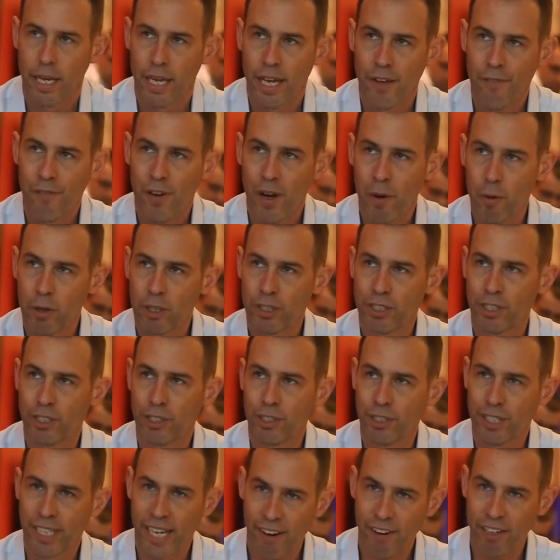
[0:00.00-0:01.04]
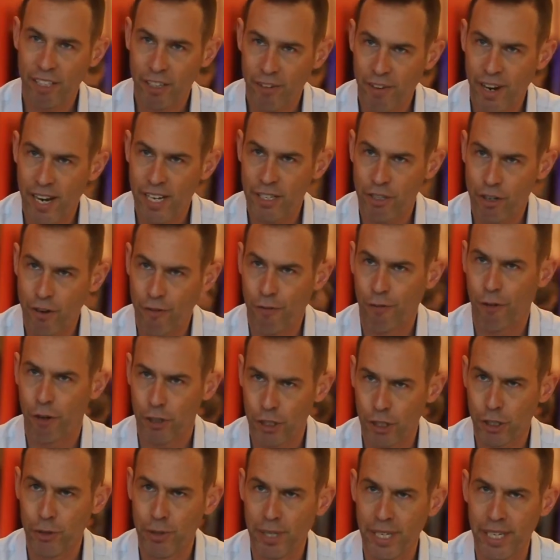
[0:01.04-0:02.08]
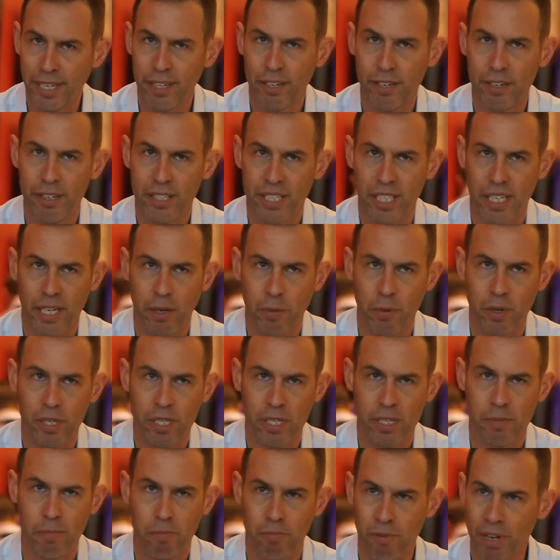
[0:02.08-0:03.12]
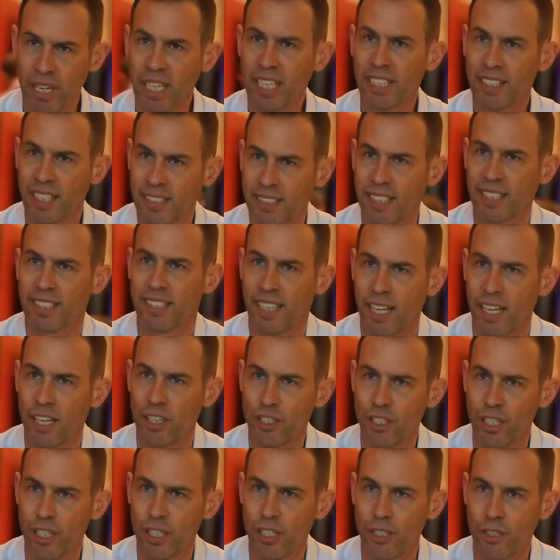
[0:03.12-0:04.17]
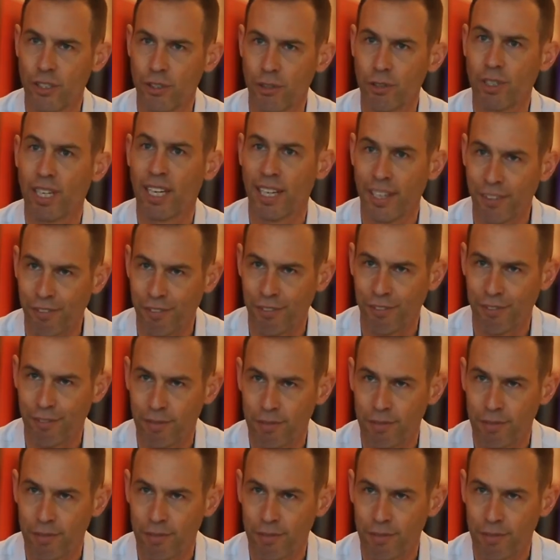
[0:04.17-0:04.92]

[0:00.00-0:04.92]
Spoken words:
If I were to characterize our first 2 years, it was bringing the technology to life.